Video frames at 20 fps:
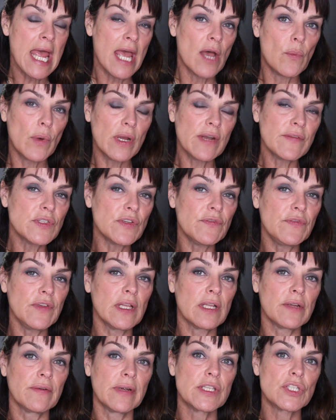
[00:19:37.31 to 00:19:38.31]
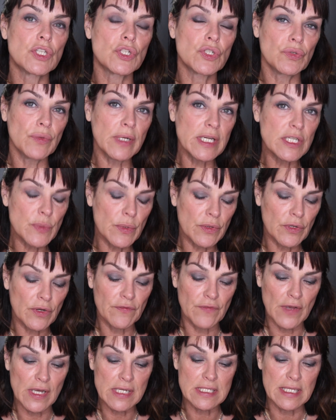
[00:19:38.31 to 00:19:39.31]
And one of Sophia Loren's tricks with her
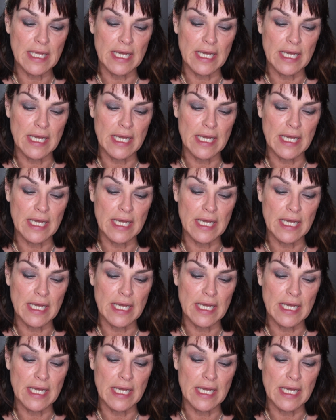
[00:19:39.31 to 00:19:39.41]
false